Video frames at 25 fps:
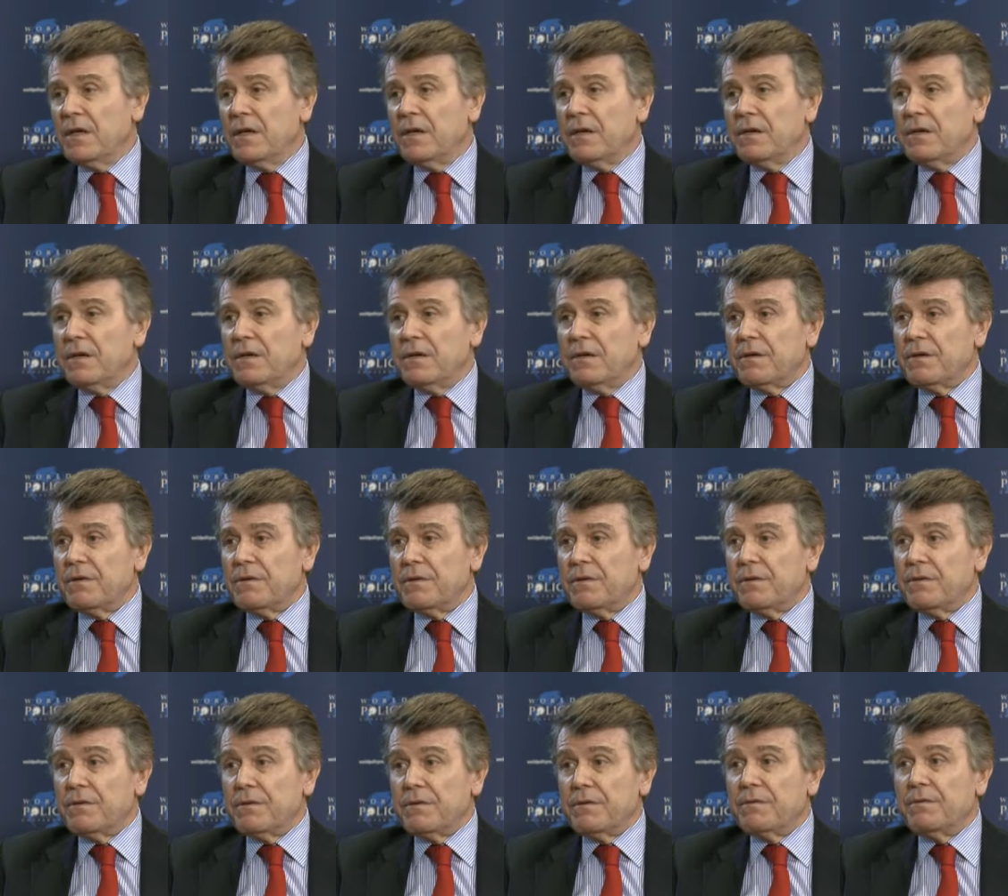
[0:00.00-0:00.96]

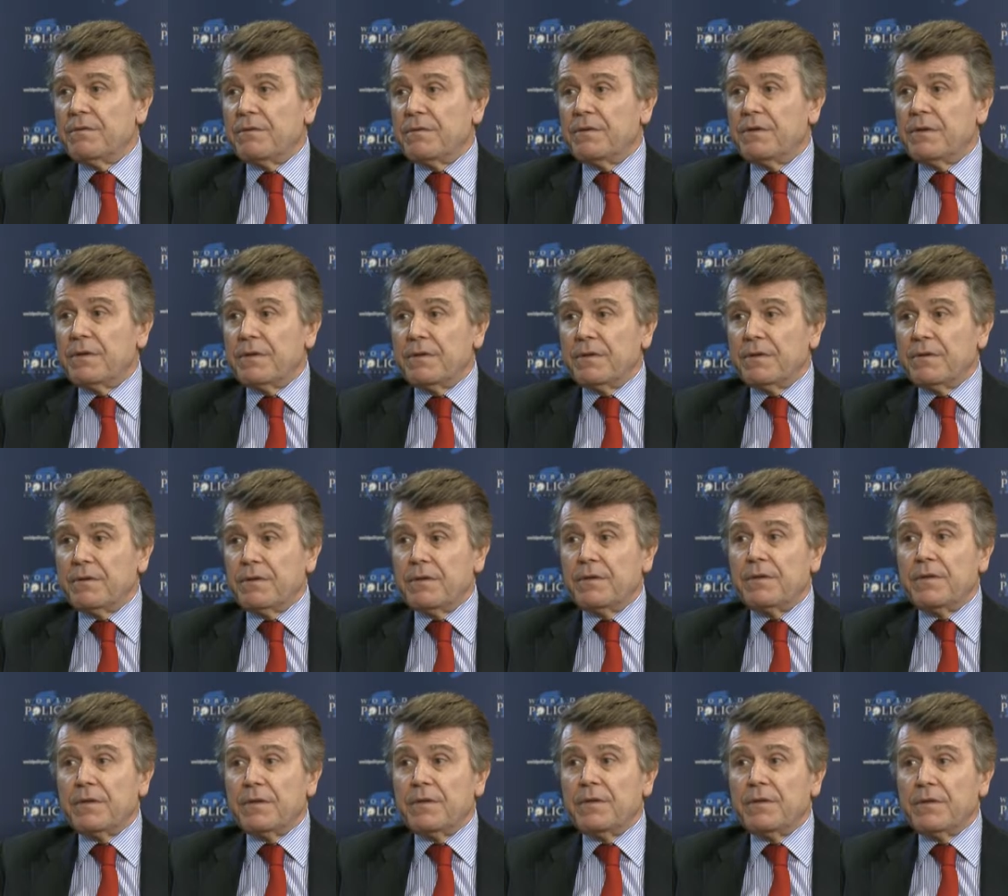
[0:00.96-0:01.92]

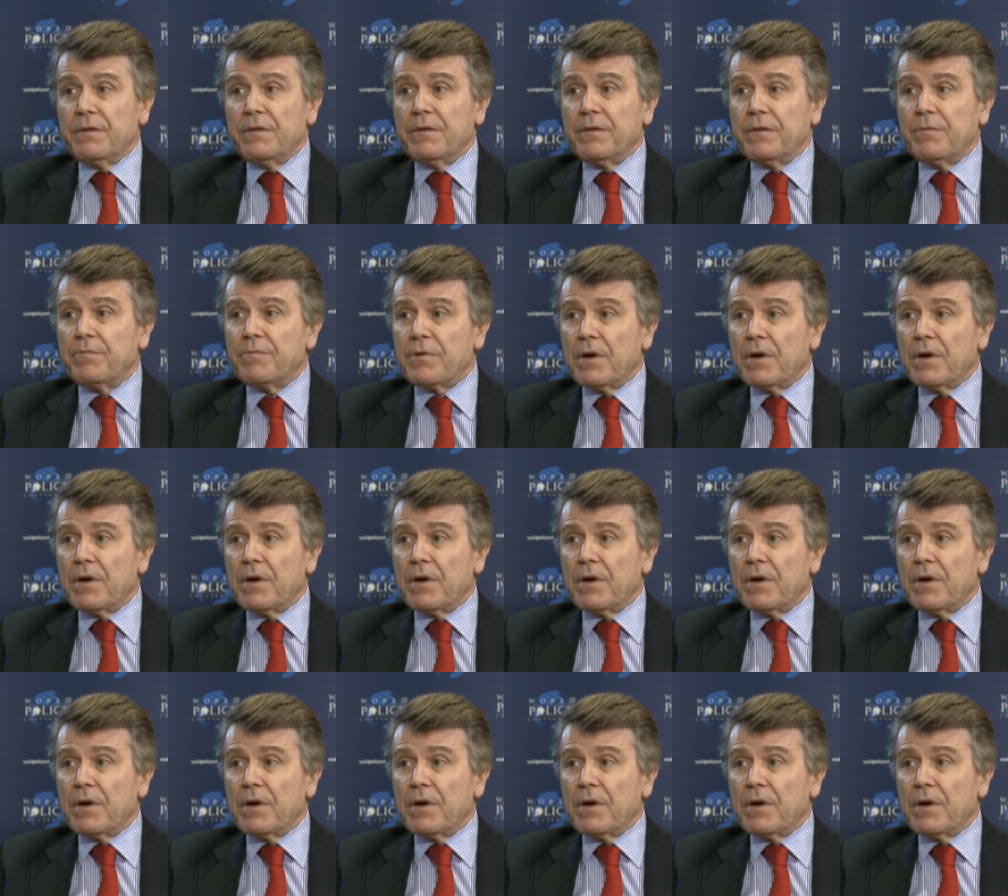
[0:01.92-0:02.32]
the